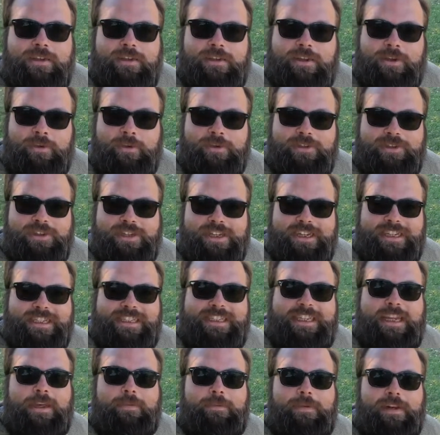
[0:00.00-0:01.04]
He was an
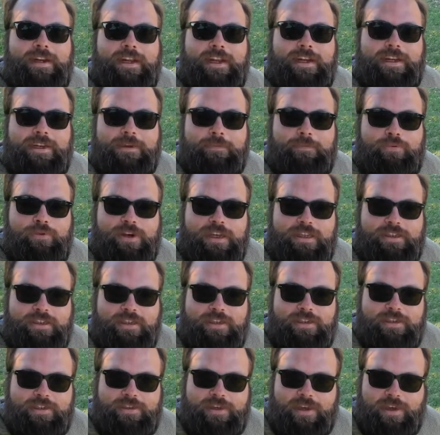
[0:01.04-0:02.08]
intimidating
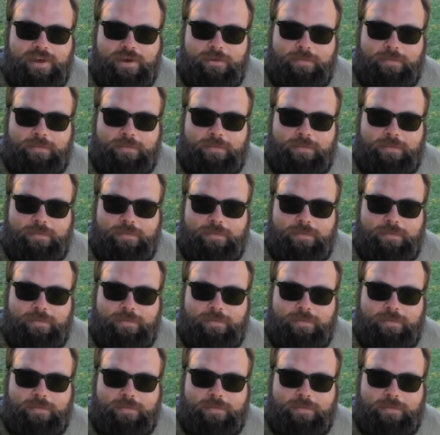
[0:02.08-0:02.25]
presence,